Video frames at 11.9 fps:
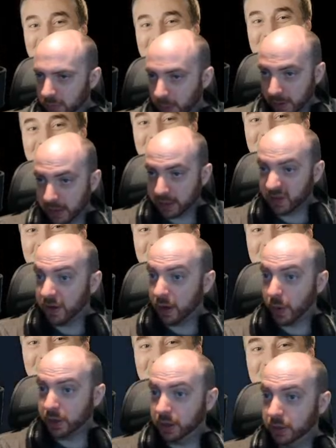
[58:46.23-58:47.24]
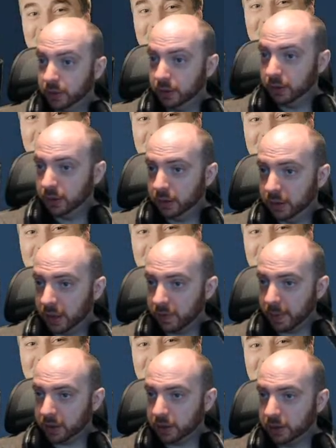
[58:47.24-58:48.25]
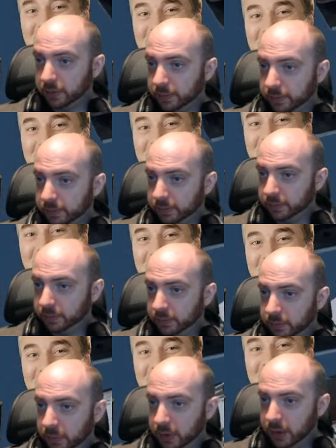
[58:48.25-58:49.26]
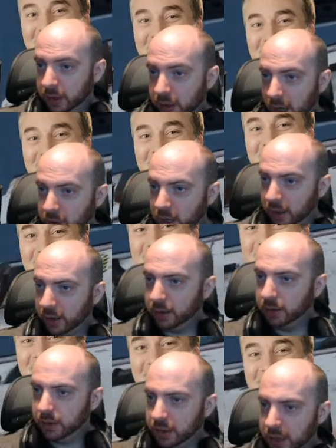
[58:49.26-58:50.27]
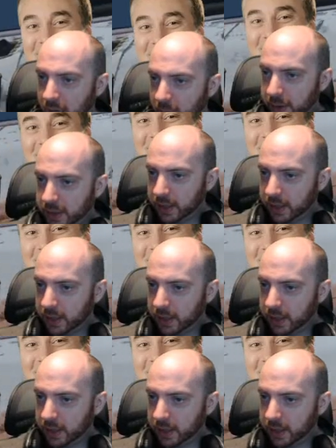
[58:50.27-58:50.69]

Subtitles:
think that's a fair question. Thank you very much. Cashol? Is that how I say